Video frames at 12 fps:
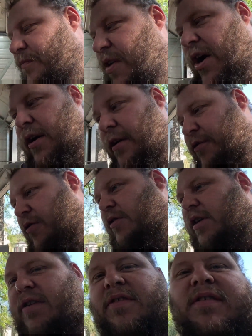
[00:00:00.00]
fair enough.
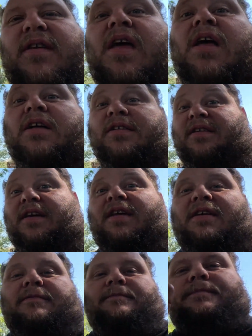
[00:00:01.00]
Let's get it.